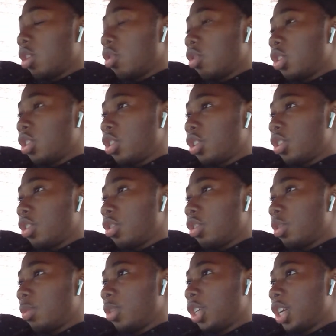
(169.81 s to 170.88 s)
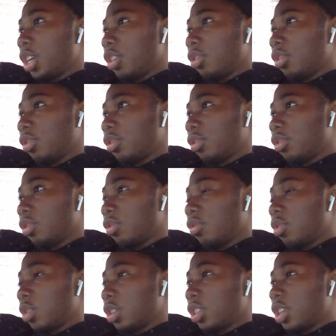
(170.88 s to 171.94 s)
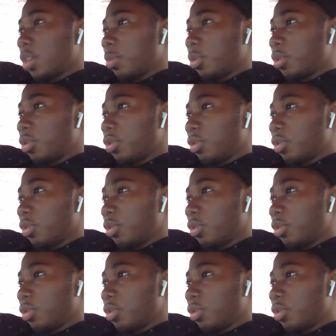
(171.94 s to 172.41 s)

on your YouTube channel, for example,